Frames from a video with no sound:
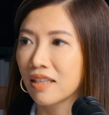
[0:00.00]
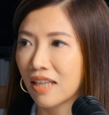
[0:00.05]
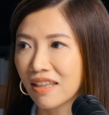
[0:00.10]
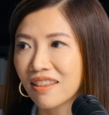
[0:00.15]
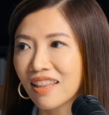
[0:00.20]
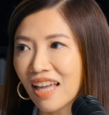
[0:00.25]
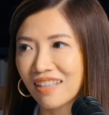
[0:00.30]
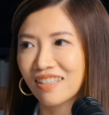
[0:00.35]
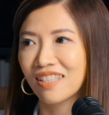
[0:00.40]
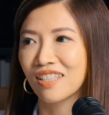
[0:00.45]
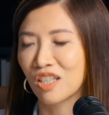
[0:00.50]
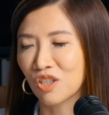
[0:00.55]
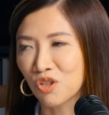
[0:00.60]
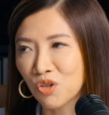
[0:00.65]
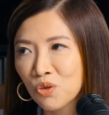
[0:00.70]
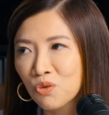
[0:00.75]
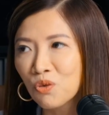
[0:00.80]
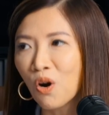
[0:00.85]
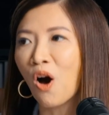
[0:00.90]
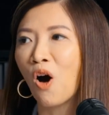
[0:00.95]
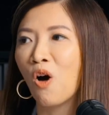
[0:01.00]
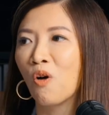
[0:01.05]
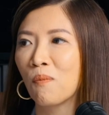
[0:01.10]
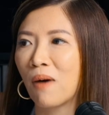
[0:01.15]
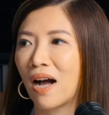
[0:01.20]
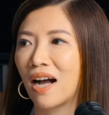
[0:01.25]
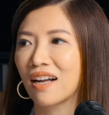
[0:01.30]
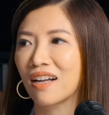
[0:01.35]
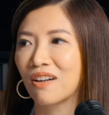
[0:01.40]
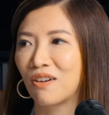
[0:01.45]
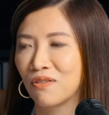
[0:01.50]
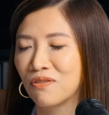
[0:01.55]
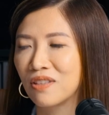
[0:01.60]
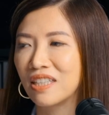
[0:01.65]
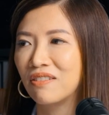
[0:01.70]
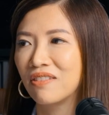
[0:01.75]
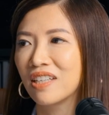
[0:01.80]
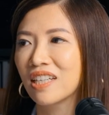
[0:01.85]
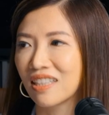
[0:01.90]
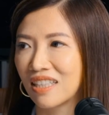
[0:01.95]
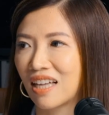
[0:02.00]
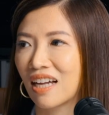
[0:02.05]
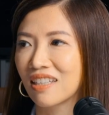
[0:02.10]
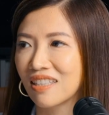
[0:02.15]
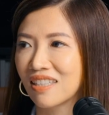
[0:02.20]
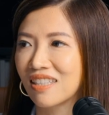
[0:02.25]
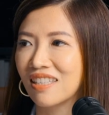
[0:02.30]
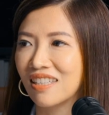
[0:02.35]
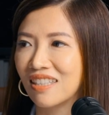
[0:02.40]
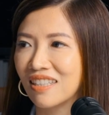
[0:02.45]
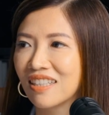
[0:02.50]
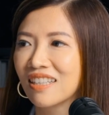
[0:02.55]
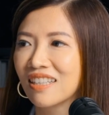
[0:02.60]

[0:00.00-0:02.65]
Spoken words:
then that's the true hallmark of leaving a legacy.